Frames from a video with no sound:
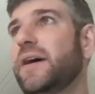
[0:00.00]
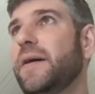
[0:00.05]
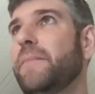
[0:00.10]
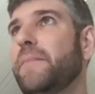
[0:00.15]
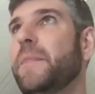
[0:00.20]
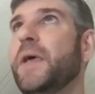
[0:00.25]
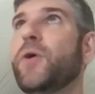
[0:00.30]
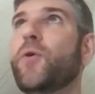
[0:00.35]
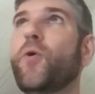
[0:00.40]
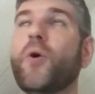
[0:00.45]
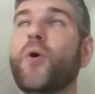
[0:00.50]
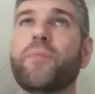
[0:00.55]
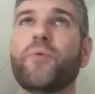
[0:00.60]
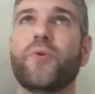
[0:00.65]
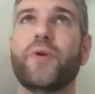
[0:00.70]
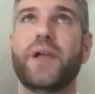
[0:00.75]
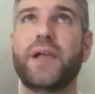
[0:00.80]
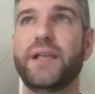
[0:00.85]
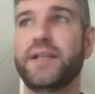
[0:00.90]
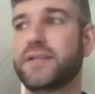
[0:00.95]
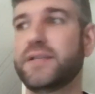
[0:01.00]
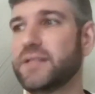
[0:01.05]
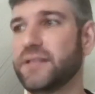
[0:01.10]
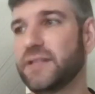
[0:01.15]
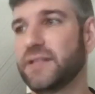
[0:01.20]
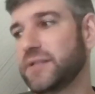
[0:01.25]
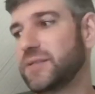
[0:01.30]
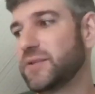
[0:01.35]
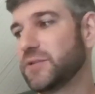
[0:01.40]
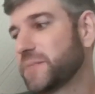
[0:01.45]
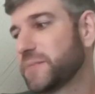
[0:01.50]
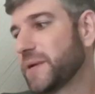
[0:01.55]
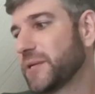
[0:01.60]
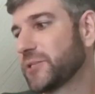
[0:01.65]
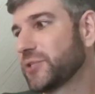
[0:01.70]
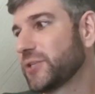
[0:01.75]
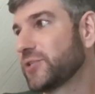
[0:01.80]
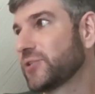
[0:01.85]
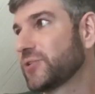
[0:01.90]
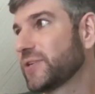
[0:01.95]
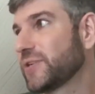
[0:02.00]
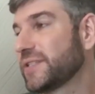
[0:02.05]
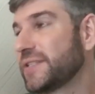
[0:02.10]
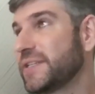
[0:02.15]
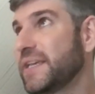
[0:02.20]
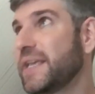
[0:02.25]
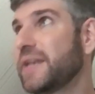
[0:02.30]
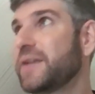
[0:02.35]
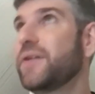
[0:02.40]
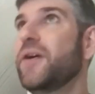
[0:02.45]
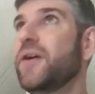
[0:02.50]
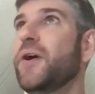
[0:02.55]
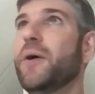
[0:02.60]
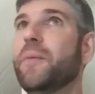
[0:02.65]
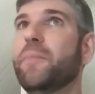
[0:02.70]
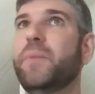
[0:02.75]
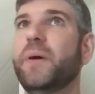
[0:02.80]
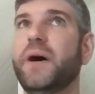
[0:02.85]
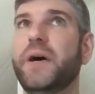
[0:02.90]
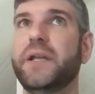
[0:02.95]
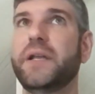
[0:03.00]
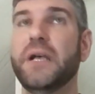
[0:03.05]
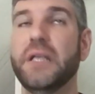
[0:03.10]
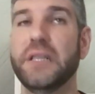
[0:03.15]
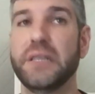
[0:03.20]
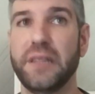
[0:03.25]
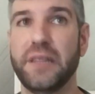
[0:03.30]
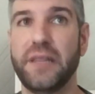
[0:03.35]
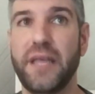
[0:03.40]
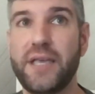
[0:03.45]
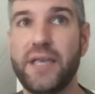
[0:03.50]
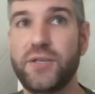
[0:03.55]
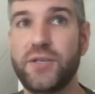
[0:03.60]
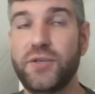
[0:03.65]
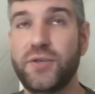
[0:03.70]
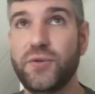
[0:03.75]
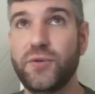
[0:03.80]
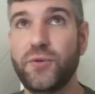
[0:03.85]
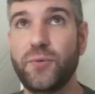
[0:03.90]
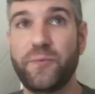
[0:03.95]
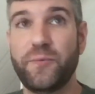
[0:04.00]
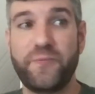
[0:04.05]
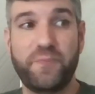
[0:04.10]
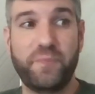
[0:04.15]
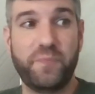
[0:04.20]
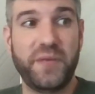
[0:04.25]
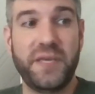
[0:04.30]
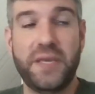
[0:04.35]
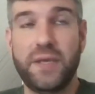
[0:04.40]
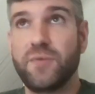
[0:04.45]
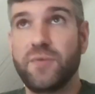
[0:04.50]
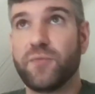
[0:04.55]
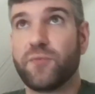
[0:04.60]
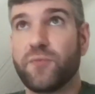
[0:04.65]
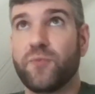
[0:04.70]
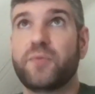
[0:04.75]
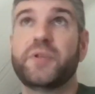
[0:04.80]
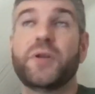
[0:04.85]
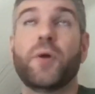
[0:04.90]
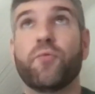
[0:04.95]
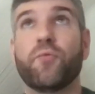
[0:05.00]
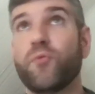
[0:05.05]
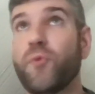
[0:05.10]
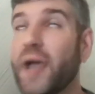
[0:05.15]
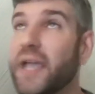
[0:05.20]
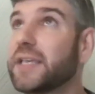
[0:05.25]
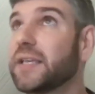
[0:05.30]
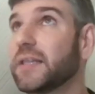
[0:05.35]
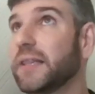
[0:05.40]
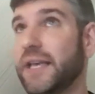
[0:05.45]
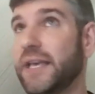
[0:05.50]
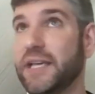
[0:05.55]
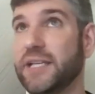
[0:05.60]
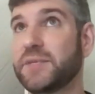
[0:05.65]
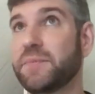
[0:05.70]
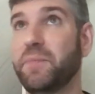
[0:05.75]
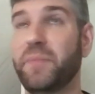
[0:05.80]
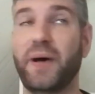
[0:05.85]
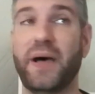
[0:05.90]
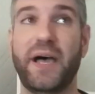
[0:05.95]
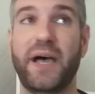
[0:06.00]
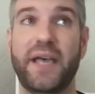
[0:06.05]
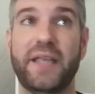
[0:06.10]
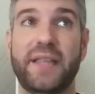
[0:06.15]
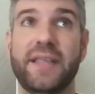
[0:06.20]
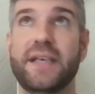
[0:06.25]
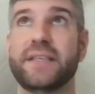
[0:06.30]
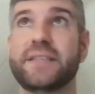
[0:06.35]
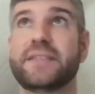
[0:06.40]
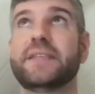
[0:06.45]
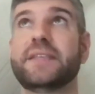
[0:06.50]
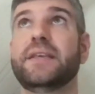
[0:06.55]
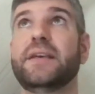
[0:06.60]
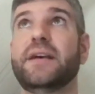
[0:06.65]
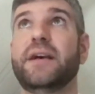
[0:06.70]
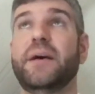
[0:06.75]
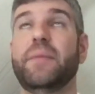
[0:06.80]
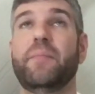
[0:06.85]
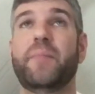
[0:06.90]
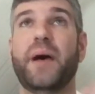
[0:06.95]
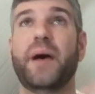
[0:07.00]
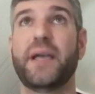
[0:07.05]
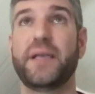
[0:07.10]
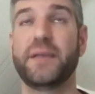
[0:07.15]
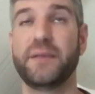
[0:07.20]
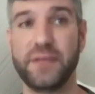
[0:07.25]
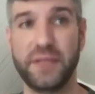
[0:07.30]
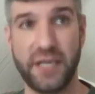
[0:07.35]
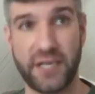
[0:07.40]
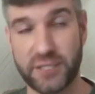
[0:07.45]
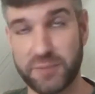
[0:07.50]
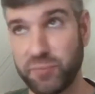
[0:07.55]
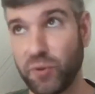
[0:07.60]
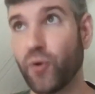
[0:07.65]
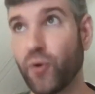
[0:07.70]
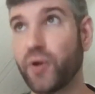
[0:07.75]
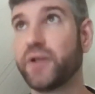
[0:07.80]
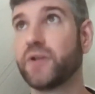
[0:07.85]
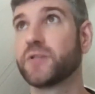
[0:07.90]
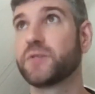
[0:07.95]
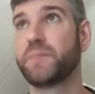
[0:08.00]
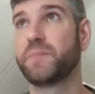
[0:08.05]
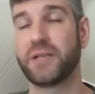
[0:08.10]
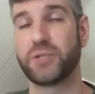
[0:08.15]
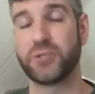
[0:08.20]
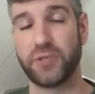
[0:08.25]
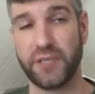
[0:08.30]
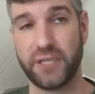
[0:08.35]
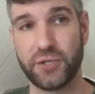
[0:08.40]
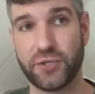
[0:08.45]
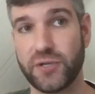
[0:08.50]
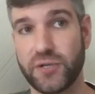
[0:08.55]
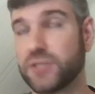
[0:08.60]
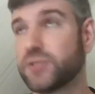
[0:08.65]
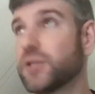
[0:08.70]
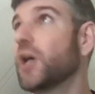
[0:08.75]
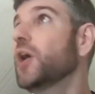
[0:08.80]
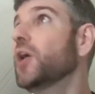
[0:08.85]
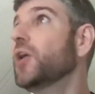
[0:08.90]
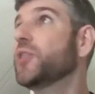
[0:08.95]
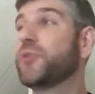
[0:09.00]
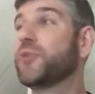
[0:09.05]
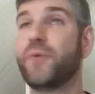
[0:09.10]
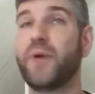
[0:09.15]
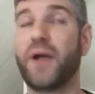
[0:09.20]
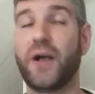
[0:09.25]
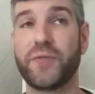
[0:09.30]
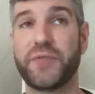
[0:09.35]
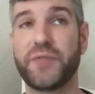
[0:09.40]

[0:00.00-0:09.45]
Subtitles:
incorporate your special interest in, but let you be, regulate by this, by exploring your special interest throughout the